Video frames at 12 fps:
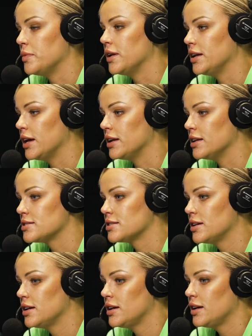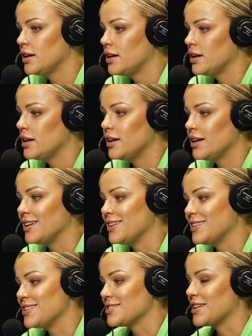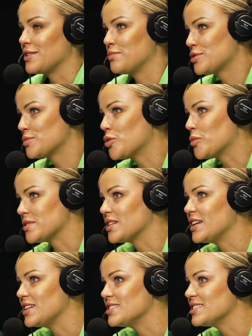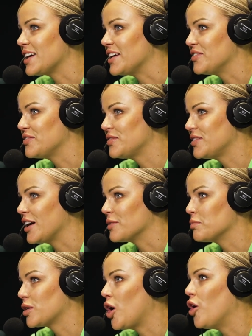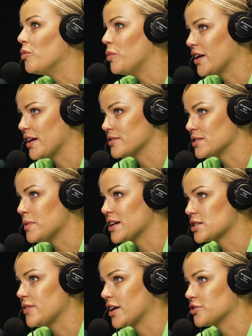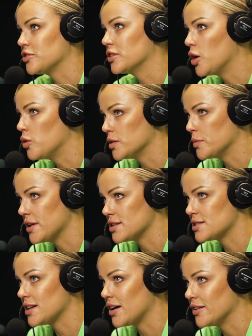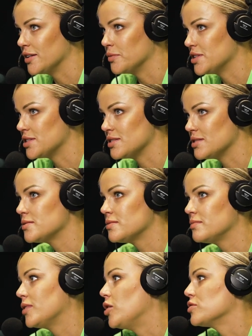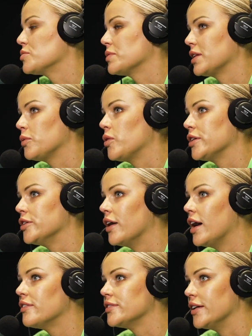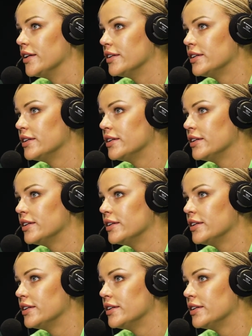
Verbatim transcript: But again, it's it, there's that small percentage that that colt might have some X factor and go on to be a stallion, which is ultimately what you're after.